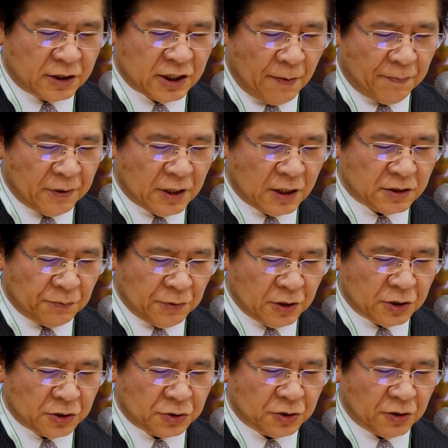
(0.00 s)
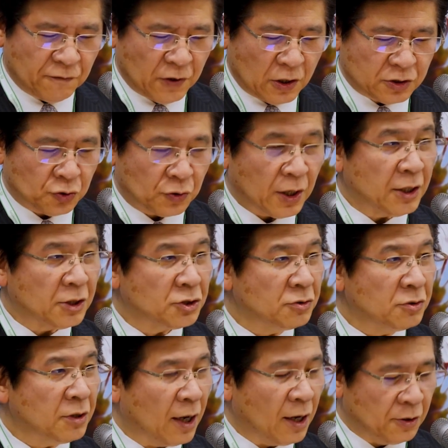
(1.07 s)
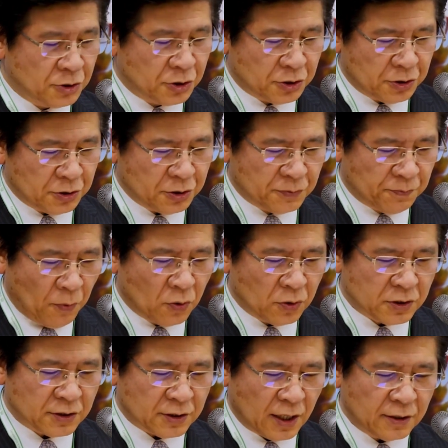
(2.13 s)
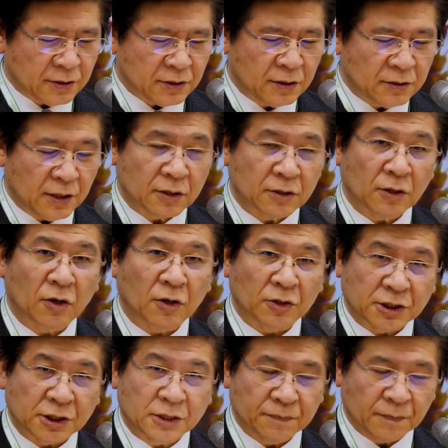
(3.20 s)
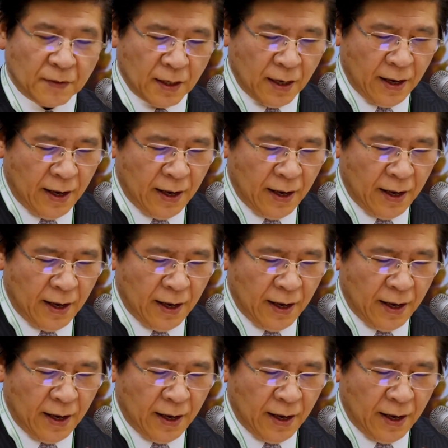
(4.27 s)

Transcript: the Japanese Ministry of Education, Culture, Sports, Science, and Technology.